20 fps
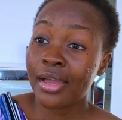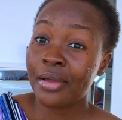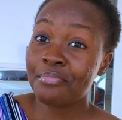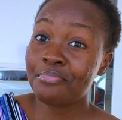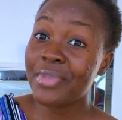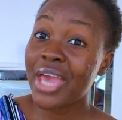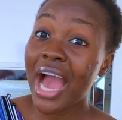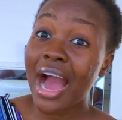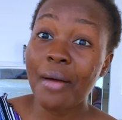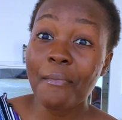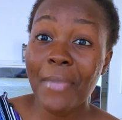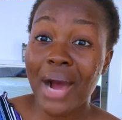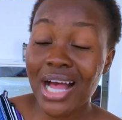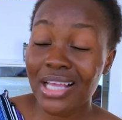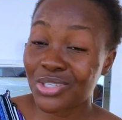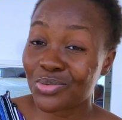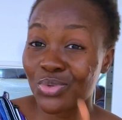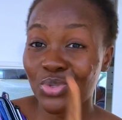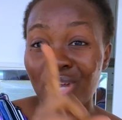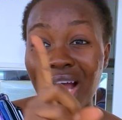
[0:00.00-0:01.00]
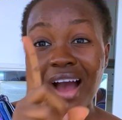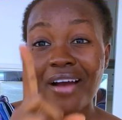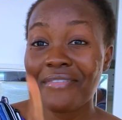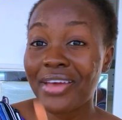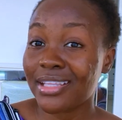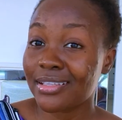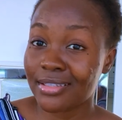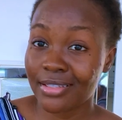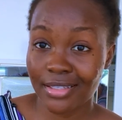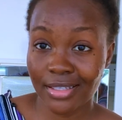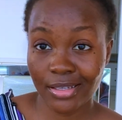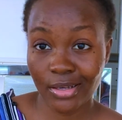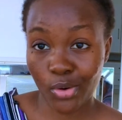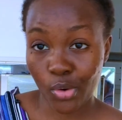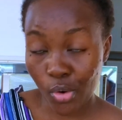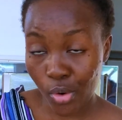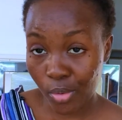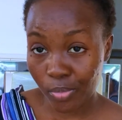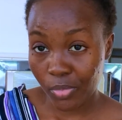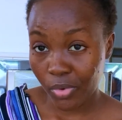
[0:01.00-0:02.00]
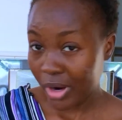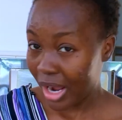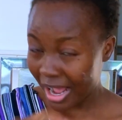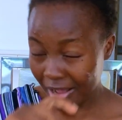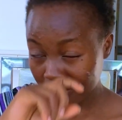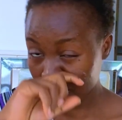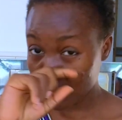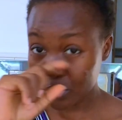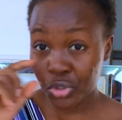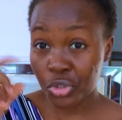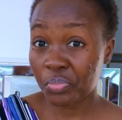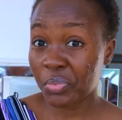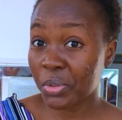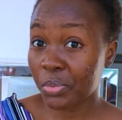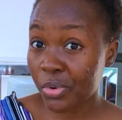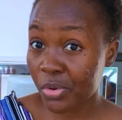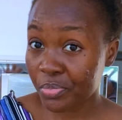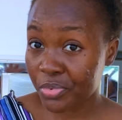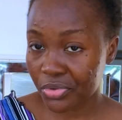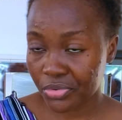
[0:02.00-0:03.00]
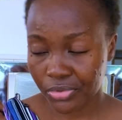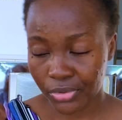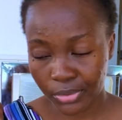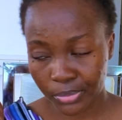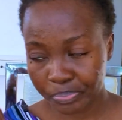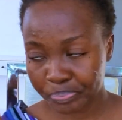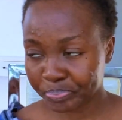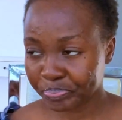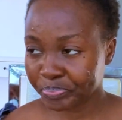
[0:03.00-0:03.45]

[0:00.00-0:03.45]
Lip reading: me and math, we don't have anything in common. I told you people before.